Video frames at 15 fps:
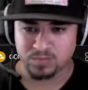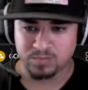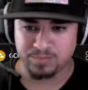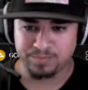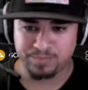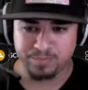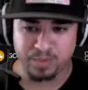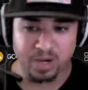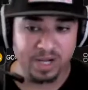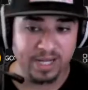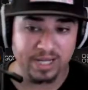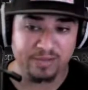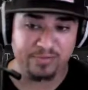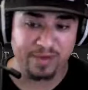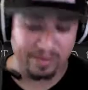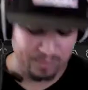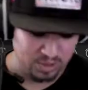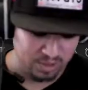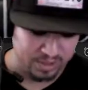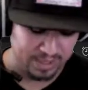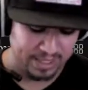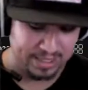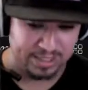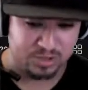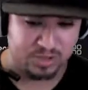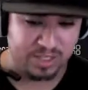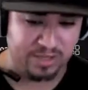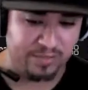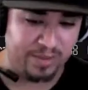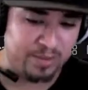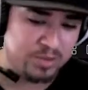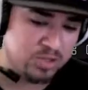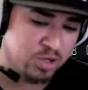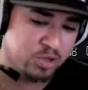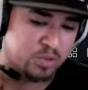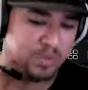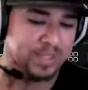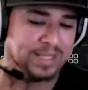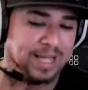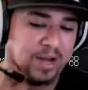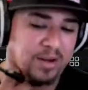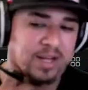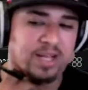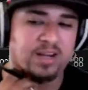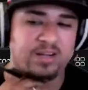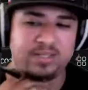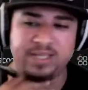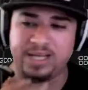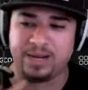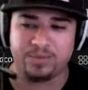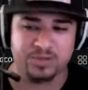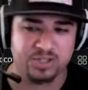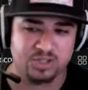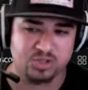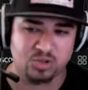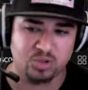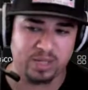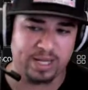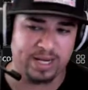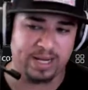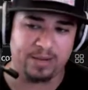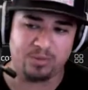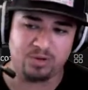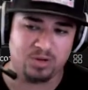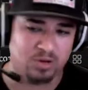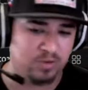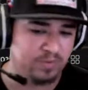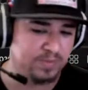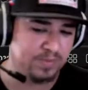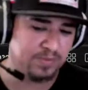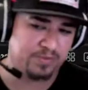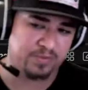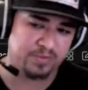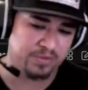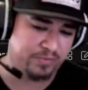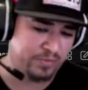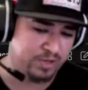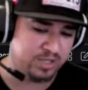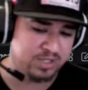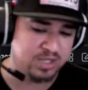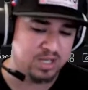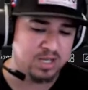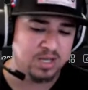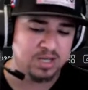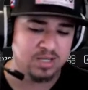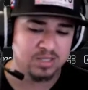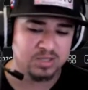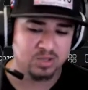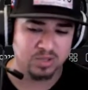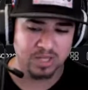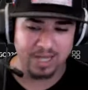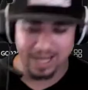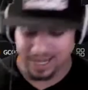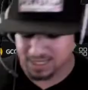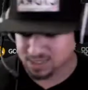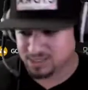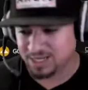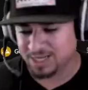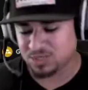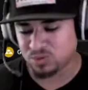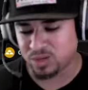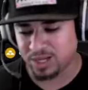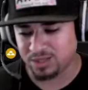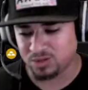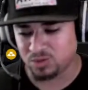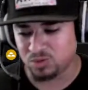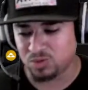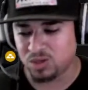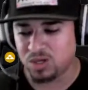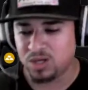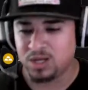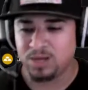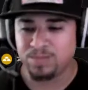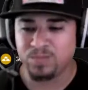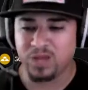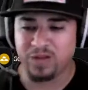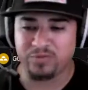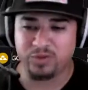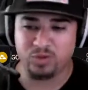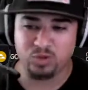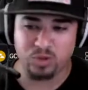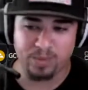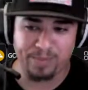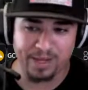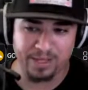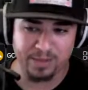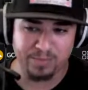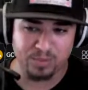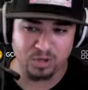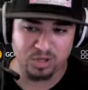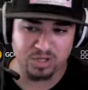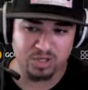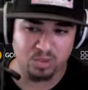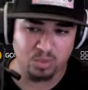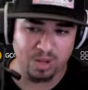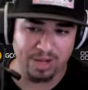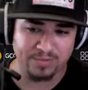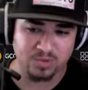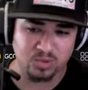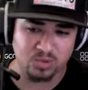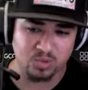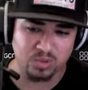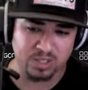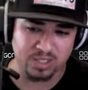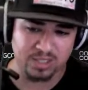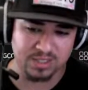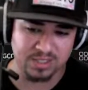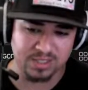but if I'm looking at the trend, if I was all the way down here, then I would just do that. I would go from the first to the last. That's what I do. Now, if you do it by the book, you will have to do this.